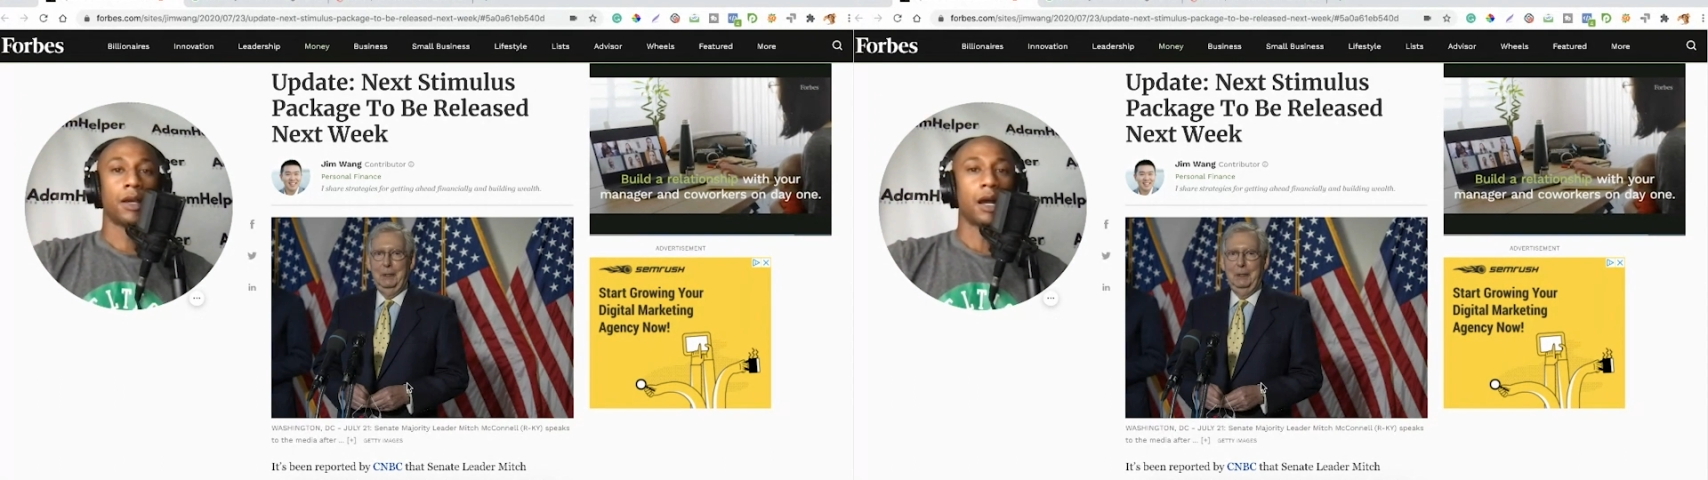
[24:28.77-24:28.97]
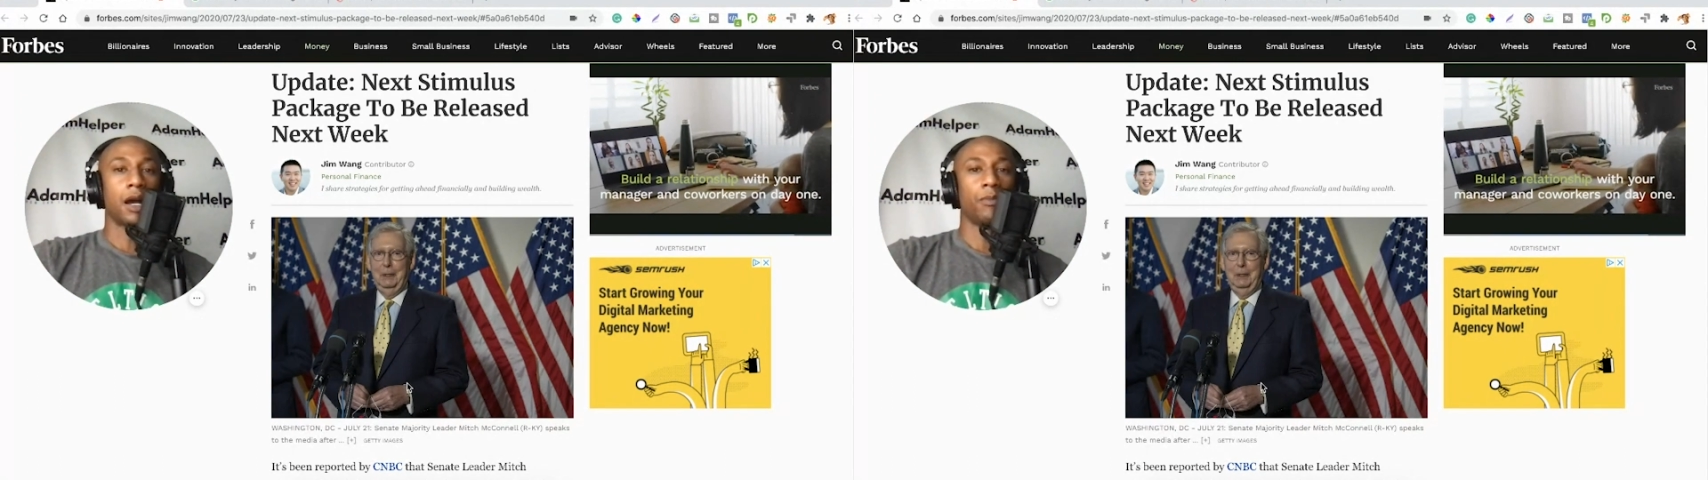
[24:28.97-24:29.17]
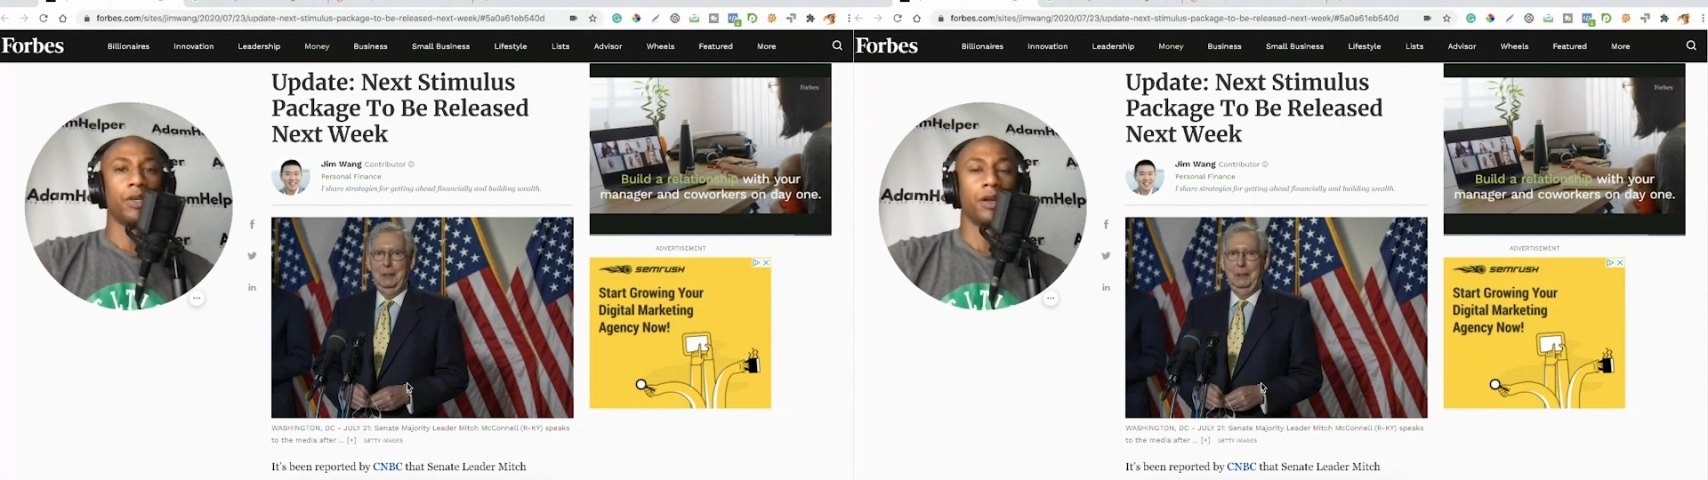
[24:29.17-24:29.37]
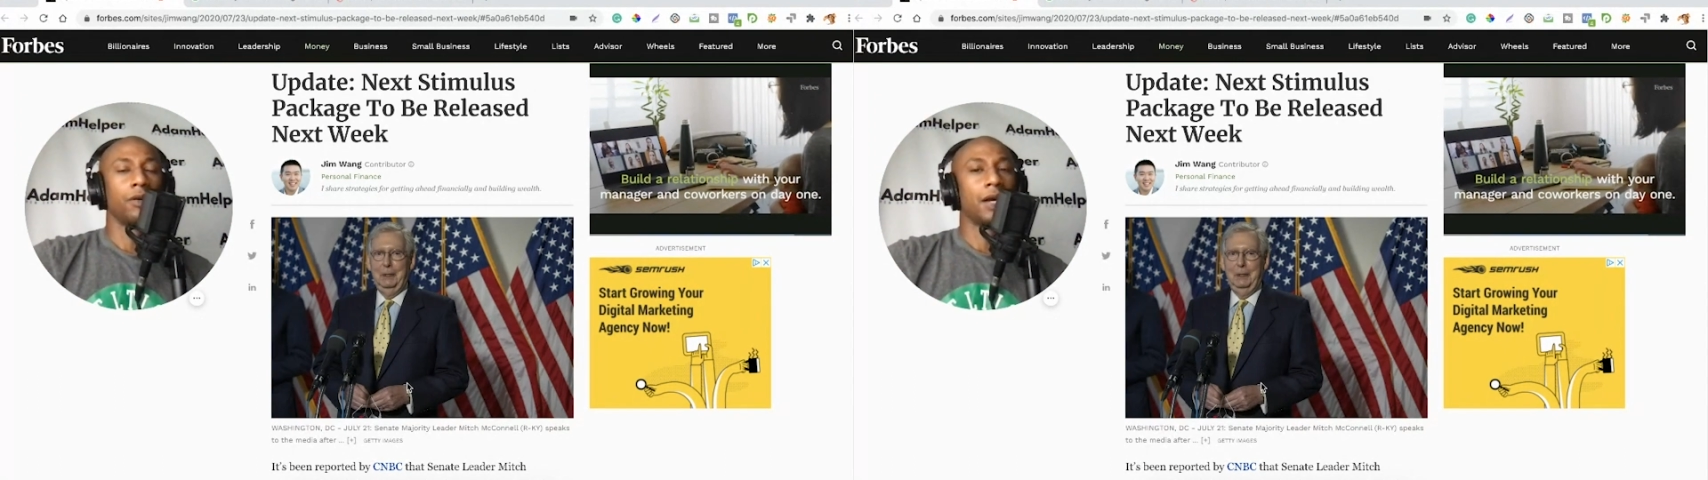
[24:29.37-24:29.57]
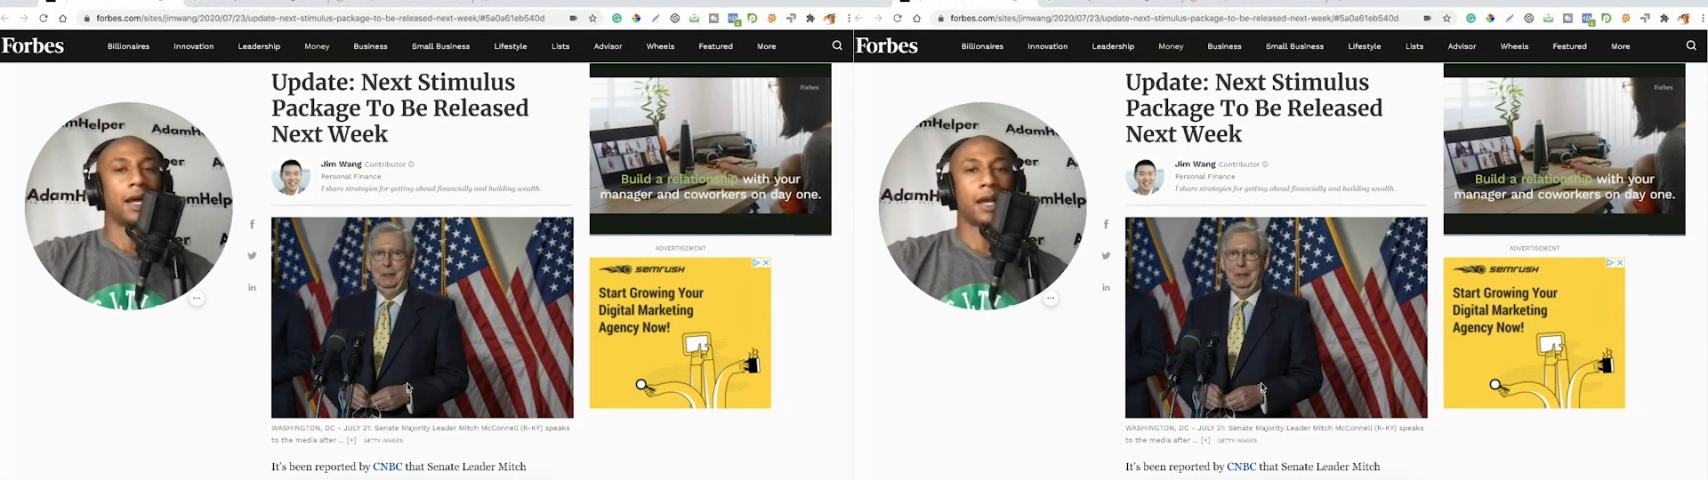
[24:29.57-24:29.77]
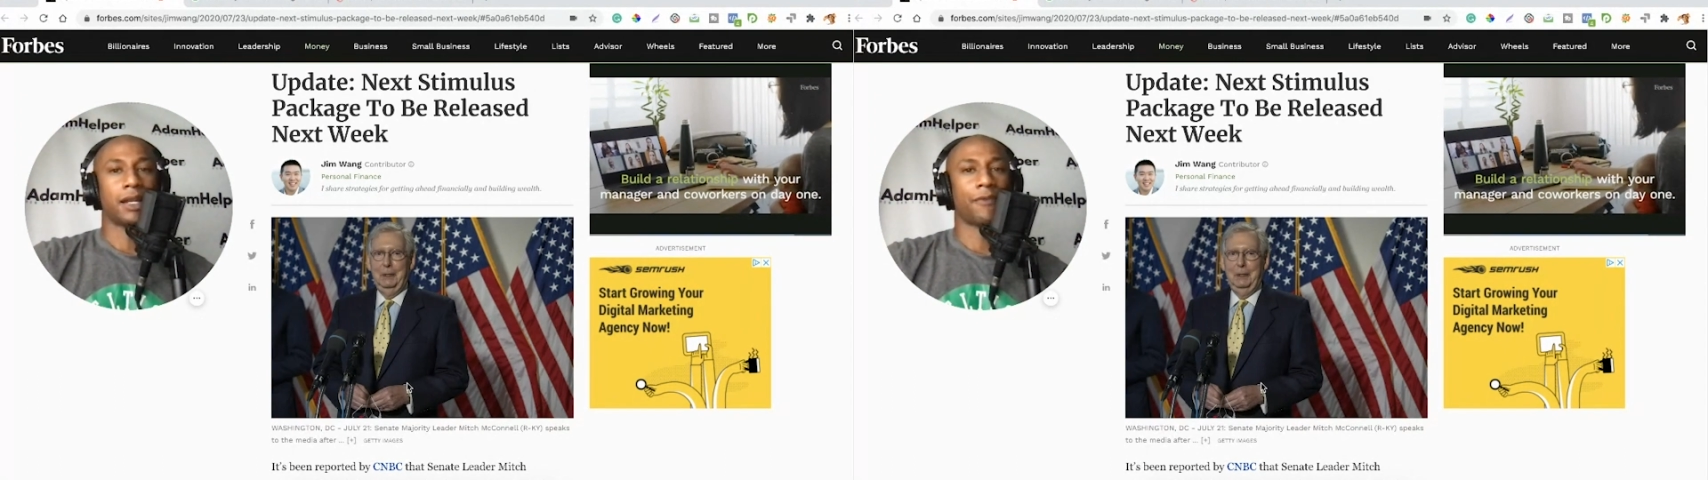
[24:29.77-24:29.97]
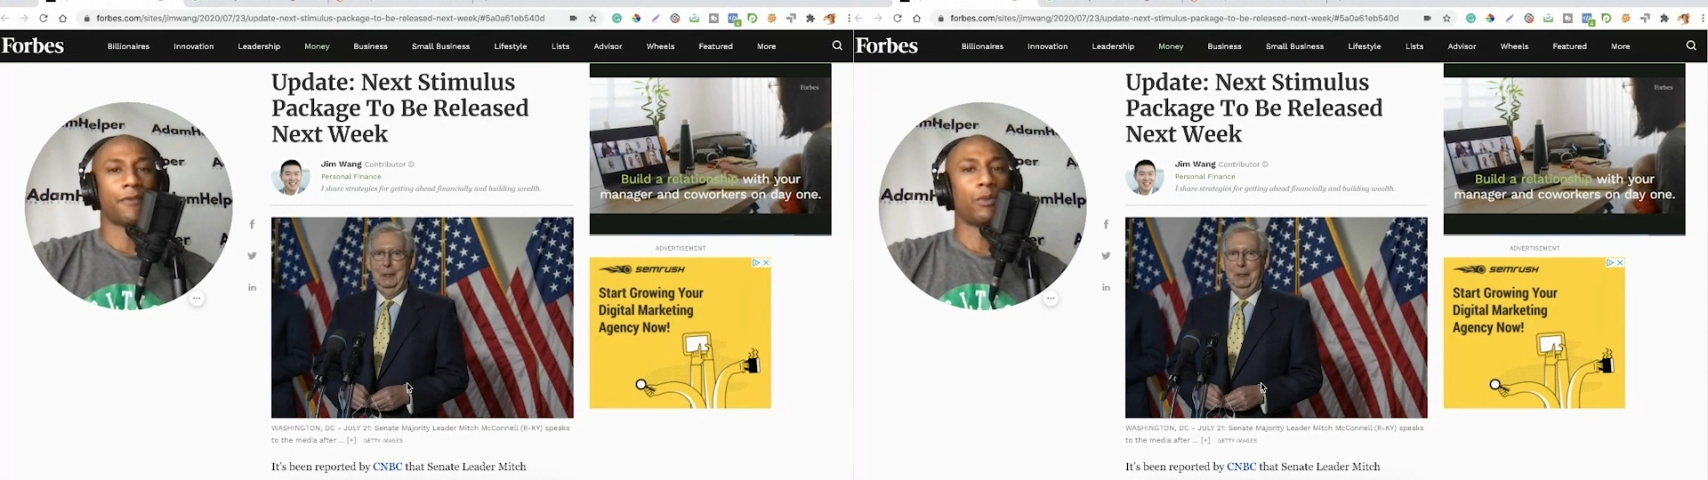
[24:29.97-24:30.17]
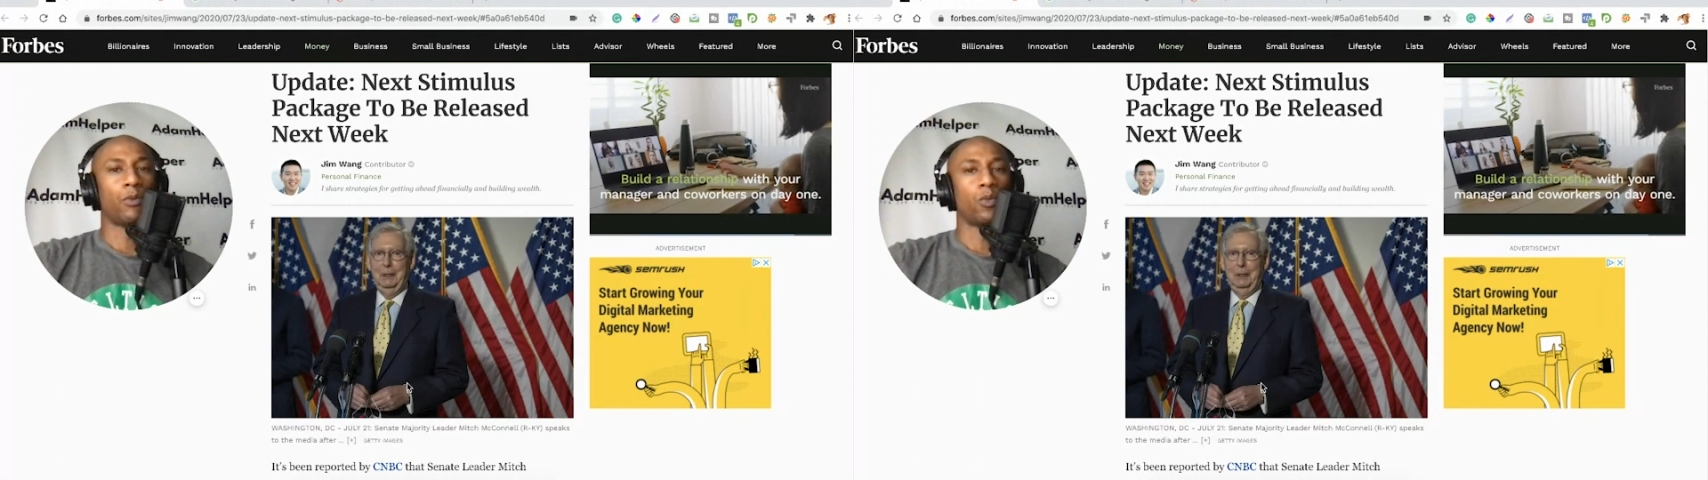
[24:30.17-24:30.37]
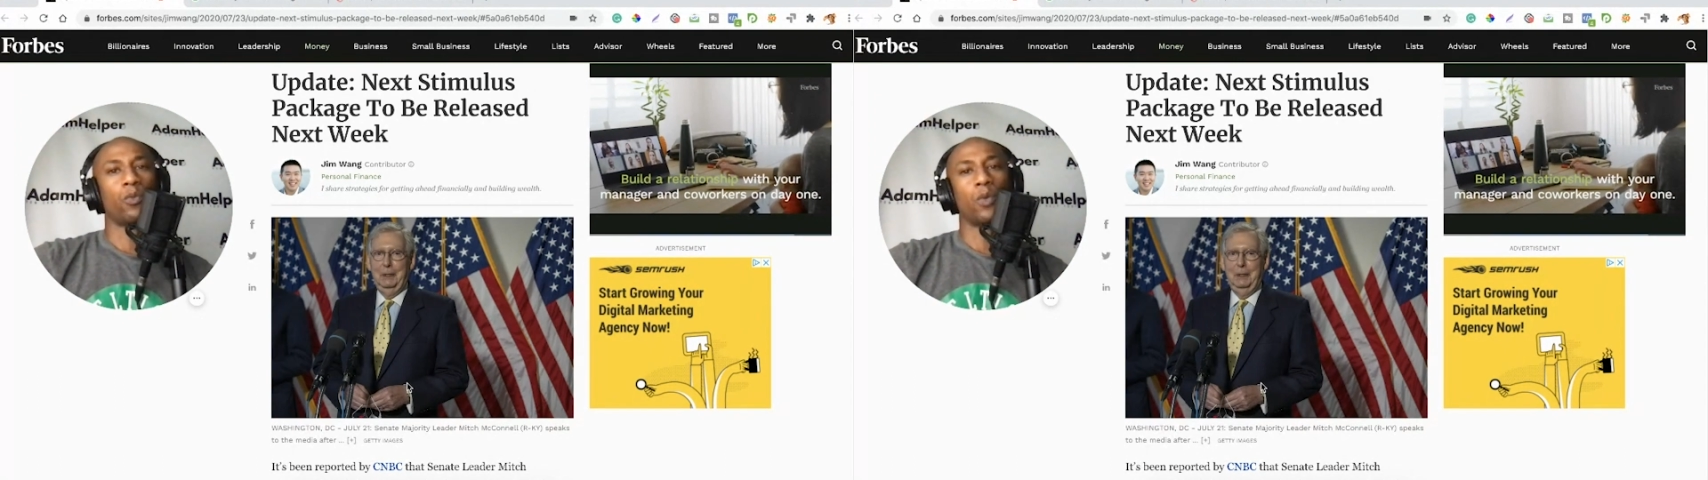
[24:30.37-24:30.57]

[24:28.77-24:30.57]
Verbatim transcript: Um, you know, I, I definitely